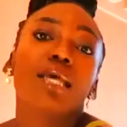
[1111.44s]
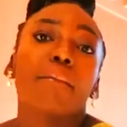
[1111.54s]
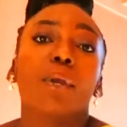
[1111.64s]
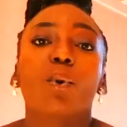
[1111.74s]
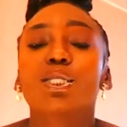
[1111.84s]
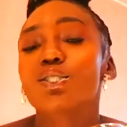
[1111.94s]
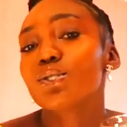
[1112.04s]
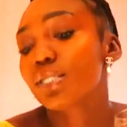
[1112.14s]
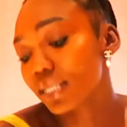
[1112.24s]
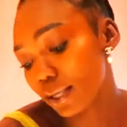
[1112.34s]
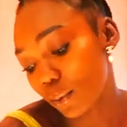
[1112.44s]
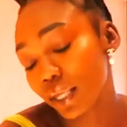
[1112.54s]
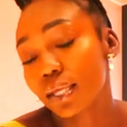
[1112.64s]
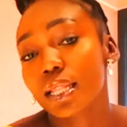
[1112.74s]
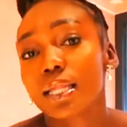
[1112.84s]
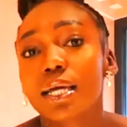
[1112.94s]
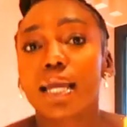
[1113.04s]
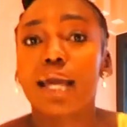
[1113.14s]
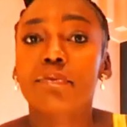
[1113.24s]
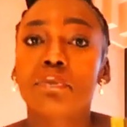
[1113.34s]
me what you see when you
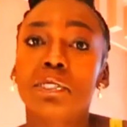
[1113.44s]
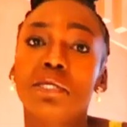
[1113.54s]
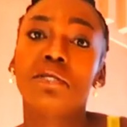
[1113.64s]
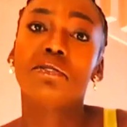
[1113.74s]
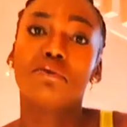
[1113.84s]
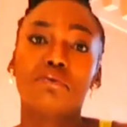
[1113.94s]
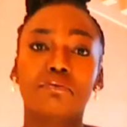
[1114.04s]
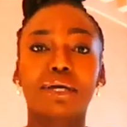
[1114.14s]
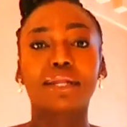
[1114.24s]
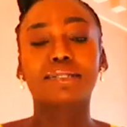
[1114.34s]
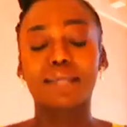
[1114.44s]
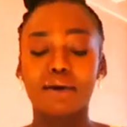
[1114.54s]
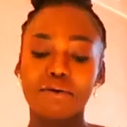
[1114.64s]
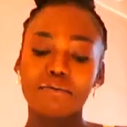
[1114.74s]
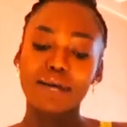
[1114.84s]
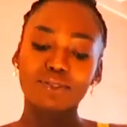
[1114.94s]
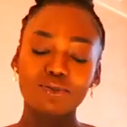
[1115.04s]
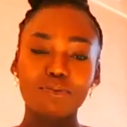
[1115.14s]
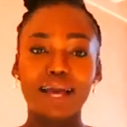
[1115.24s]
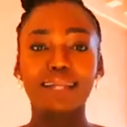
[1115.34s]
look at me. So bad like you have to match
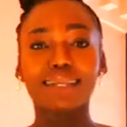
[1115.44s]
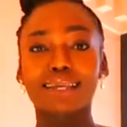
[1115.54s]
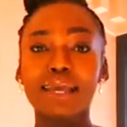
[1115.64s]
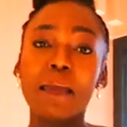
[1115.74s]
your body.